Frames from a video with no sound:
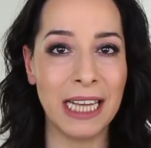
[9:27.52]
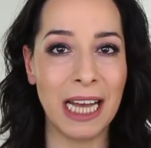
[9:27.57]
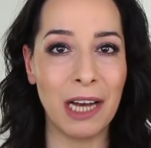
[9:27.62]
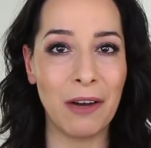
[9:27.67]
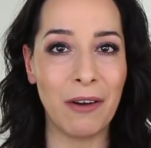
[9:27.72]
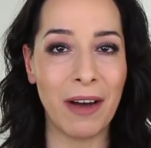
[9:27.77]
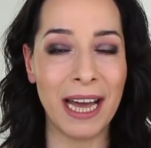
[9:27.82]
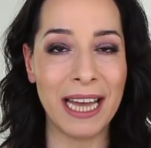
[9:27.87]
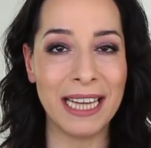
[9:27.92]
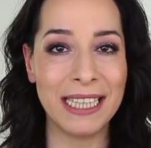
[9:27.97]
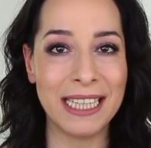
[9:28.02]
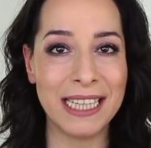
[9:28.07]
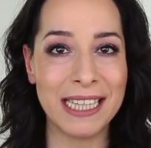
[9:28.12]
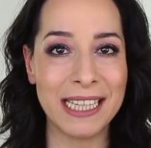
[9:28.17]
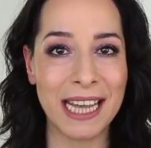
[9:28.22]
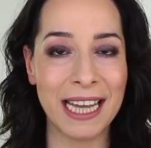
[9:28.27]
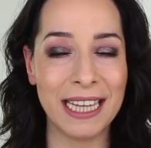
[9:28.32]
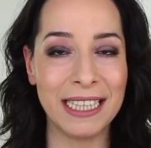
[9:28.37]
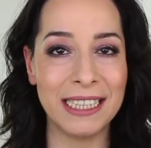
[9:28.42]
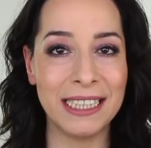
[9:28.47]
Now I
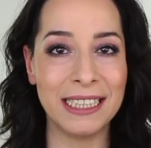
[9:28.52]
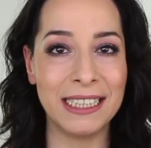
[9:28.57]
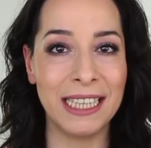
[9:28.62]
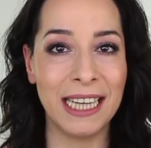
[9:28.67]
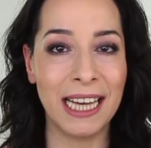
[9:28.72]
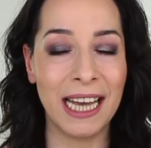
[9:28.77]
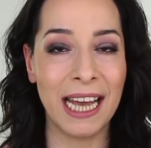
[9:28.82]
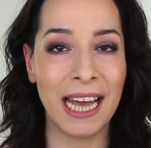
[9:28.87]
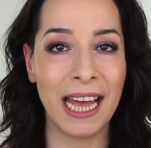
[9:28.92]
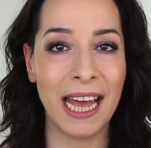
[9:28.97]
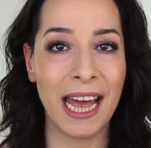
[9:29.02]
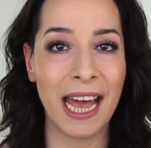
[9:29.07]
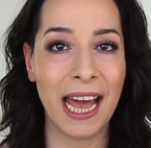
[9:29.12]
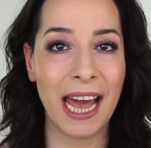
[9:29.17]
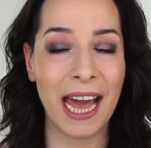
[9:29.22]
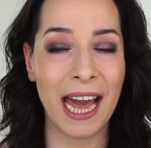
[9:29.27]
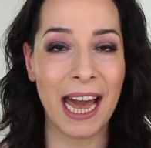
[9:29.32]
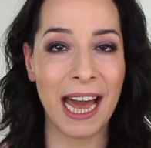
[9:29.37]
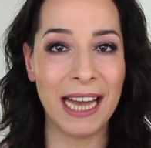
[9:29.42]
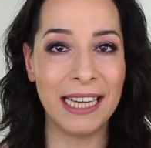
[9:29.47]
decided
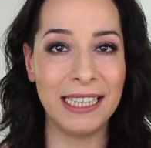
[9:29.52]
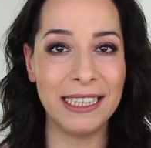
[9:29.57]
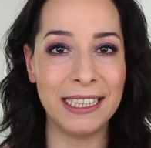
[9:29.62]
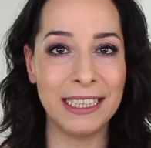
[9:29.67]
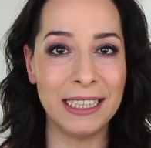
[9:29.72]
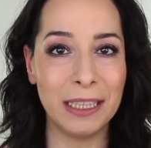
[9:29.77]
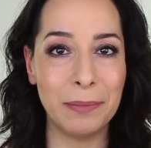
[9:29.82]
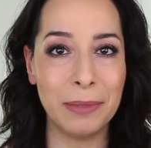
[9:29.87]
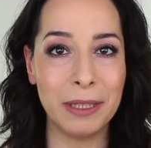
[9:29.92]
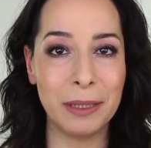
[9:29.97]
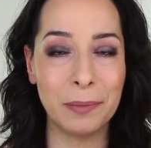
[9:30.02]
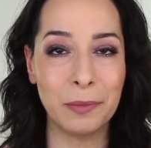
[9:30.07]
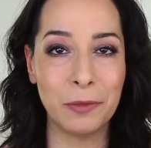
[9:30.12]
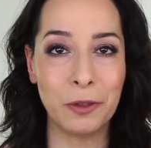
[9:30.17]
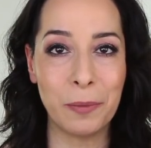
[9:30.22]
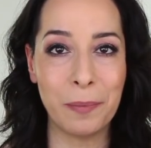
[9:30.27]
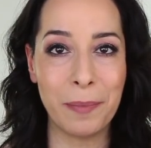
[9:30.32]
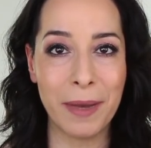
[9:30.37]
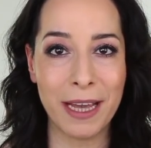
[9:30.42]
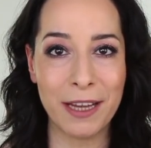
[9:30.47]
I need a bit
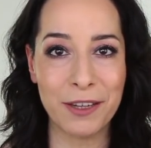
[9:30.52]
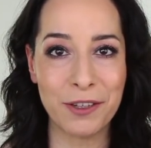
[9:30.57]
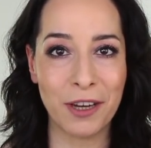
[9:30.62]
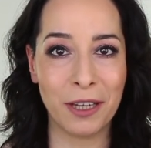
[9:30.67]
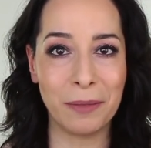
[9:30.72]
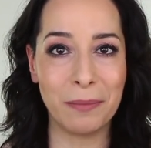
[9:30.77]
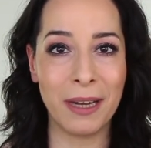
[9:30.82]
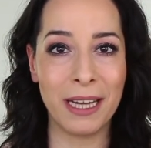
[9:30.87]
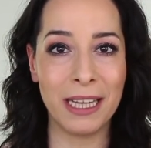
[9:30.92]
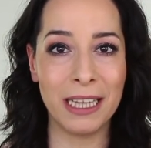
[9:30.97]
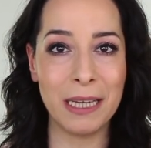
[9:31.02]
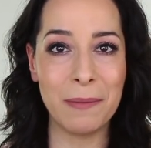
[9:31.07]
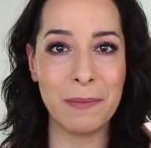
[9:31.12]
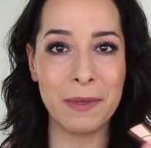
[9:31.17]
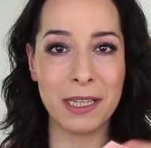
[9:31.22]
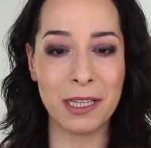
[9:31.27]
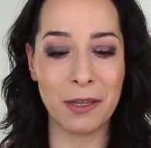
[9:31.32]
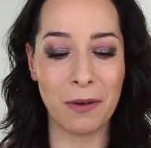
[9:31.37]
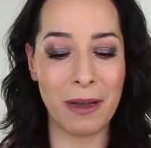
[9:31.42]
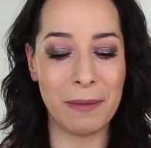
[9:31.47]
more beige on my
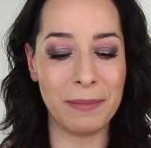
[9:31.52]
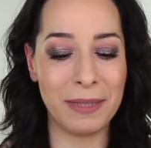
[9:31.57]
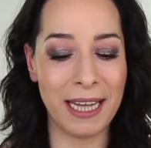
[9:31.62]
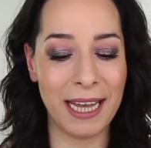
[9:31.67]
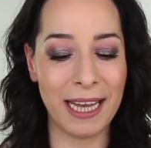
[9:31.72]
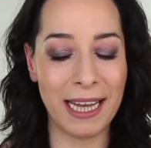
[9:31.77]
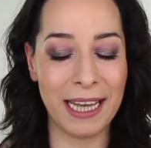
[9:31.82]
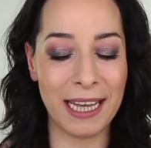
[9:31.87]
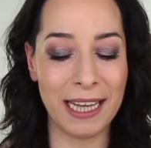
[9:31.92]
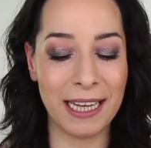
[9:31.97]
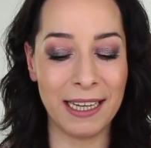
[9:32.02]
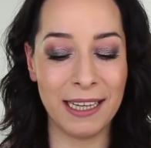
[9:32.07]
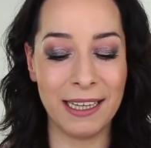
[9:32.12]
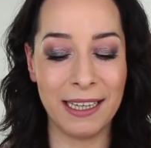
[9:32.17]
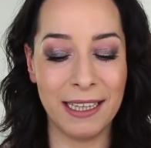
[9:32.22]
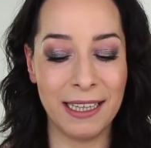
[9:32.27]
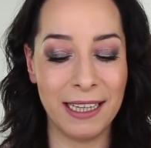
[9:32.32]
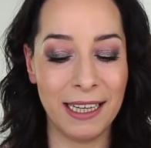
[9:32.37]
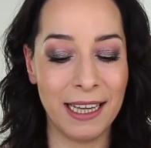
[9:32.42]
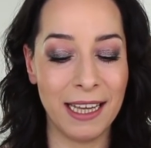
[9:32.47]
lips, so I'm taking
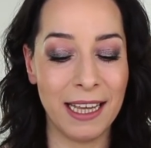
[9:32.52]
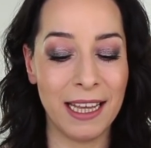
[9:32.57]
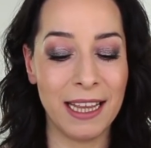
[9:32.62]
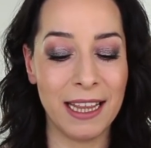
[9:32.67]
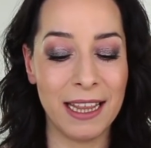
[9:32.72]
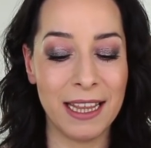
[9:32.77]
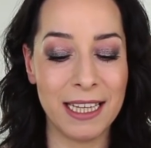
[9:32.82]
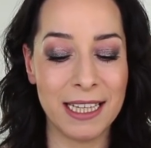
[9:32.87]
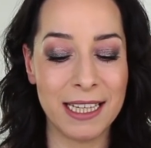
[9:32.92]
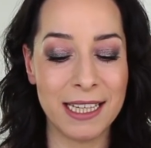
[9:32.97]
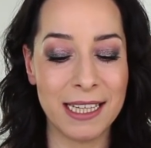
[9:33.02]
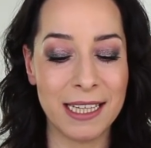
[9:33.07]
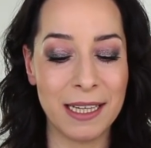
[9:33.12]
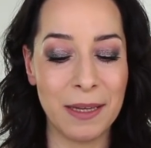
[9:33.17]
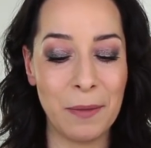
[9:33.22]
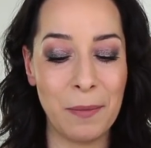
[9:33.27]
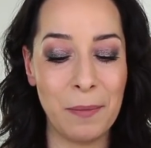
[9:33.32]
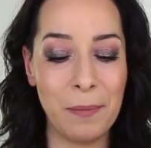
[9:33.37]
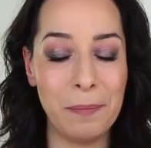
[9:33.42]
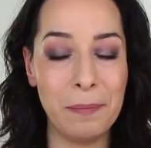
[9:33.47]

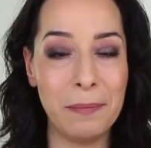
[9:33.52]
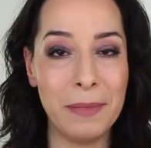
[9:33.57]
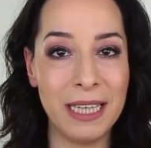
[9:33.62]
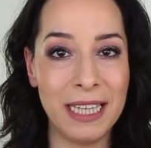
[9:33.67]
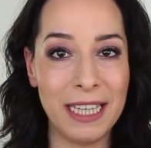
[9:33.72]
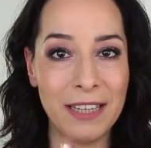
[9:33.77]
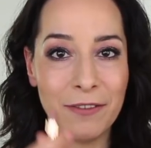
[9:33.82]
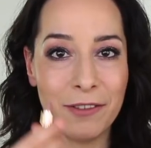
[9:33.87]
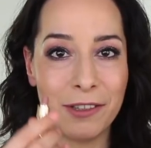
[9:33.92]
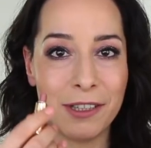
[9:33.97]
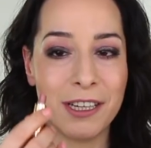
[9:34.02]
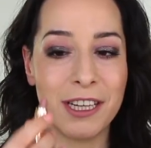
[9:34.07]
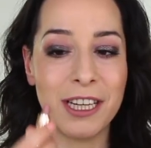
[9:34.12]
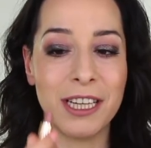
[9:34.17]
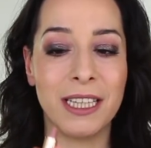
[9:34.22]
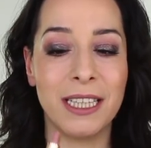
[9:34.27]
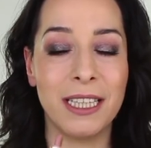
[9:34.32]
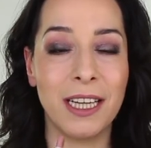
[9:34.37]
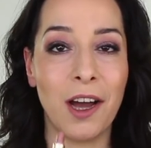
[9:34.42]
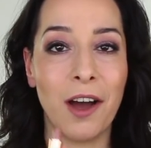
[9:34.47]
this mini
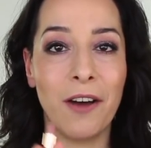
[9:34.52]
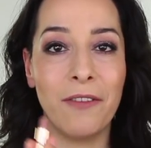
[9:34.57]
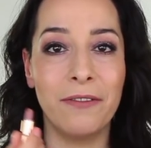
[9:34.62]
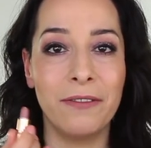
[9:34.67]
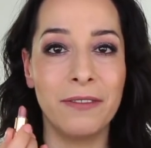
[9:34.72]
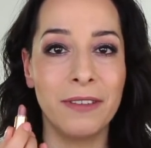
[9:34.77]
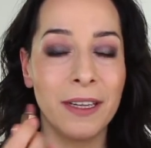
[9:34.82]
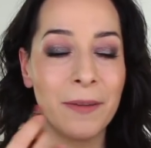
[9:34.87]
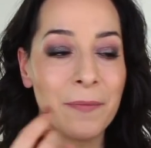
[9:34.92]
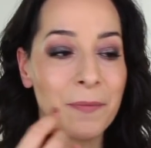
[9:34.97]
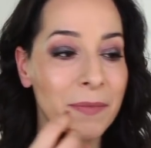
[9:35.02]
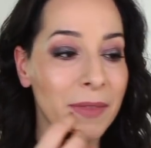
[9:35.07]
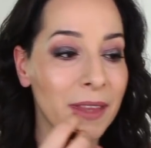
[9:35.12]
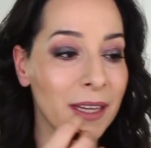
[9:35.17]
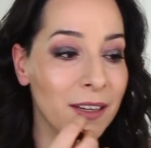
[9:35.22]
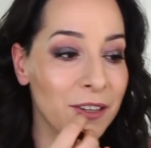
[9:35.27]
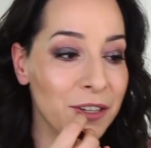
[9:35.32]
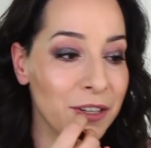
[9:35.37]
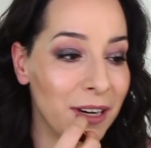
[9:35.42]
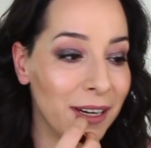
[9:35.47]
version of
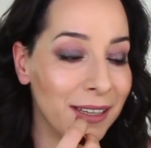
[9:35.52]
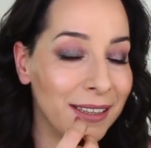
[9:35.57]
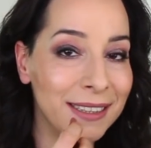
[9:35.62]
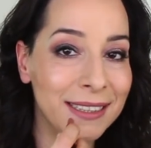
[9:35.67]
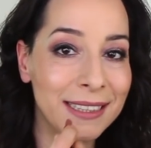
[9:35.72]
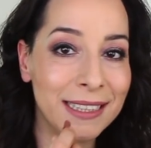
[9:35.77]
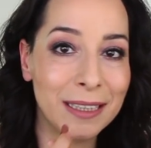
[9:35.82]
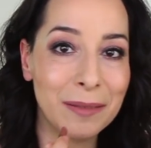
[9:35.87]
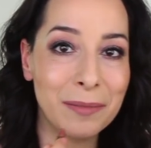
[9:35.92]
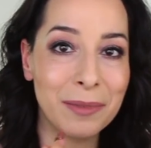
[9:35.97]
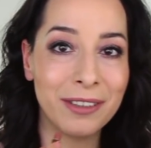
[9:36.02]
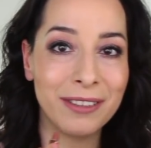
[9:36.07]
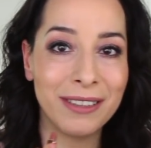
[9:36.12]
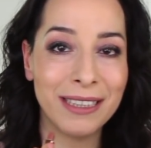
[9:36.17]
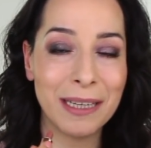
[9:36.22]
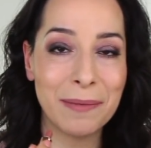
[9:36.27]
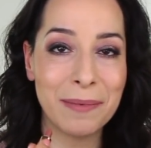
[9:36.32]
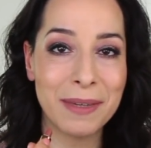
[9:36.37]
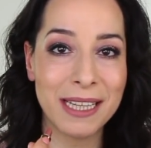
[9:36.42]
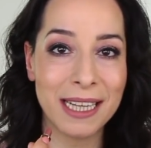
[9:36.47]
Charlotte Tilbury
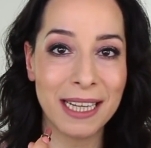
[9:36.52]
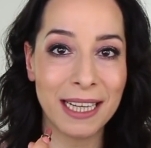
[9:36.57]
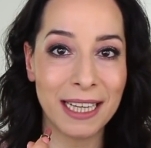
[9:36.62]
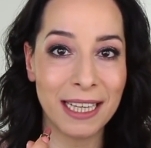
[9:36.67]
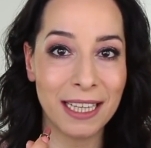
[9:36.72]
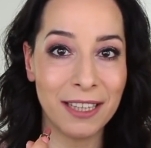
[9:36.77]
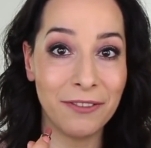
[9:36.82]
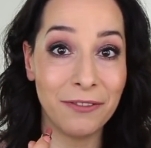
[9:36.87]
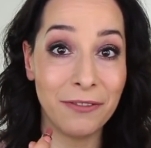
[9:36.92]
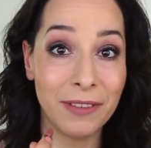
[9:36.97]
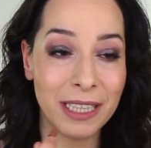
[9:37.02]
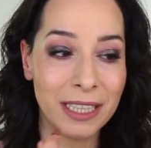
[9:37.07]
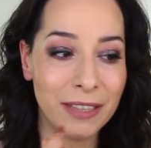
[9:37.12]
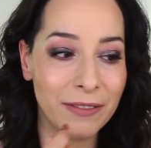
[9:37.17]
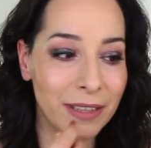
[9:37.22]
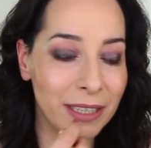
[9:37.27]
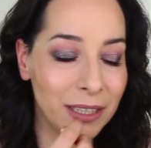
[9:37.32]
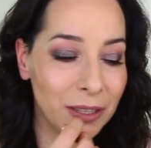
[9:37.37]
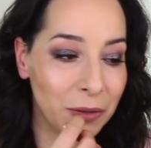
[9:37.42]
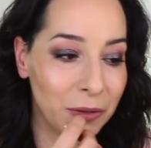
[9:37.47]
lipstick in
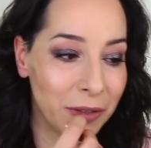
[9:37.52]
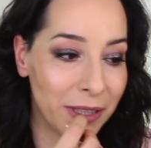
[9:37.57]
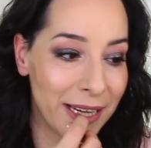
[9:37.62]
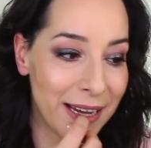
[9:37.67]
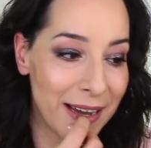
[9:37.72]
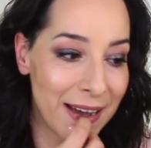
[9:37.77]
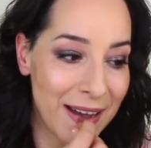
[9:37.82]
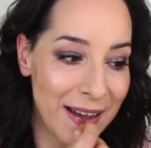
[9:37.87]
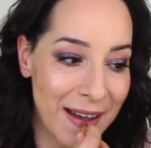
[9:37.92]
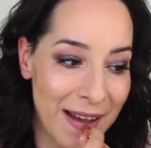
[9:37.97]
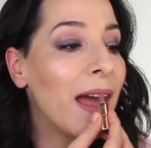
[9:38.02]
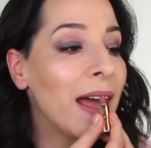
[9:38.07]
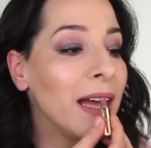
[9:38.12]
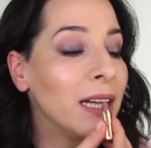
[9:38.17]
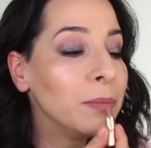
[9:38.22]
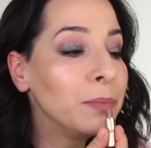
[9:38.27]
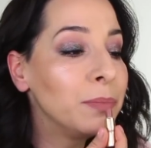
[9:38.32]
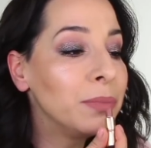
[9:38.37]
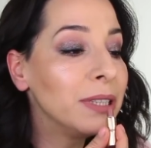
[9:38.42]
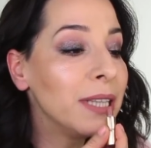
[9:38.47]
Very Victoria
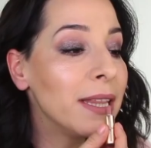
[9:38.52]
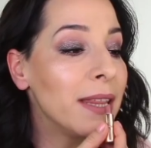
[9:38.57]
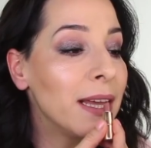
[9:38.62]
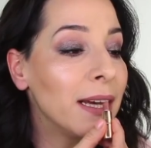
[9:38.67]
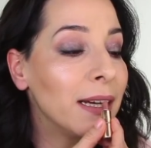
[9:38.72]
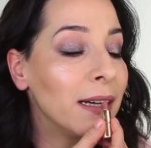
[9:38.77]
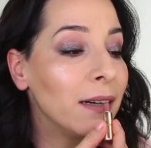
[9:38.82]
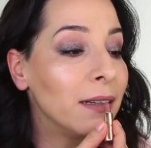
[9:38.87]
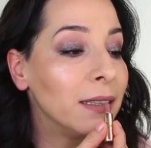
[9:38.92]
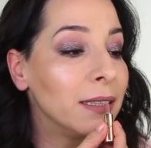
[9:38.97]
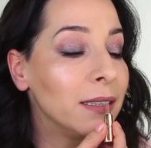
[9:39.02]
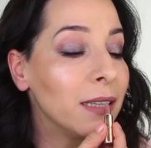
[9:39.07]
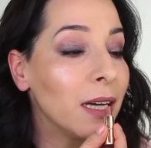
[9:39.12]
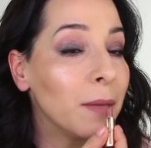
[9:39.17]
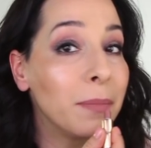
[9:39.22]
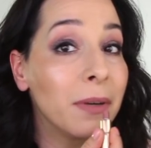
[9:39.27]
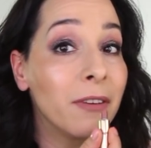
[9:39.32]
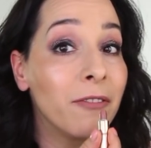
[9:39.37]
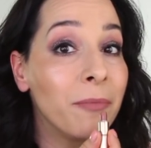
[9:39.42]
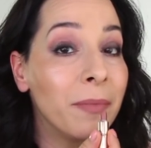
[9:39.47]
and put that on
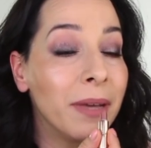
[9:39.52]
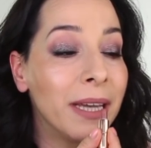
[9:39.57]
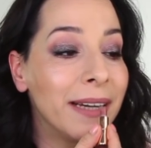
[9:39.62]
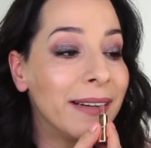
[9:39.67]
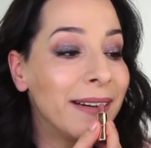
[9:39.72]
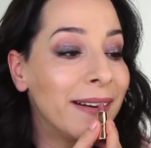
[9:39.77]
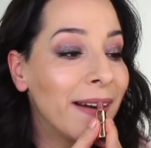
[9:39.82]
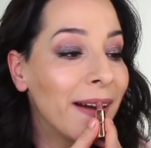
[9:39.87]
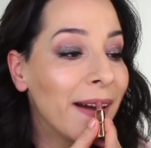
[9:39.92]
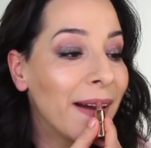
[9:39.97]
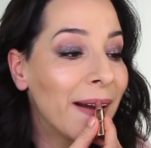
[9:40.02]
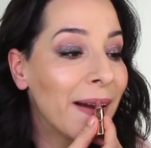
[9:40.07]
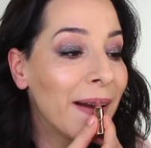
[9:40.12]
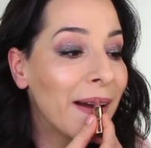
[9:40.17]
top of Mare.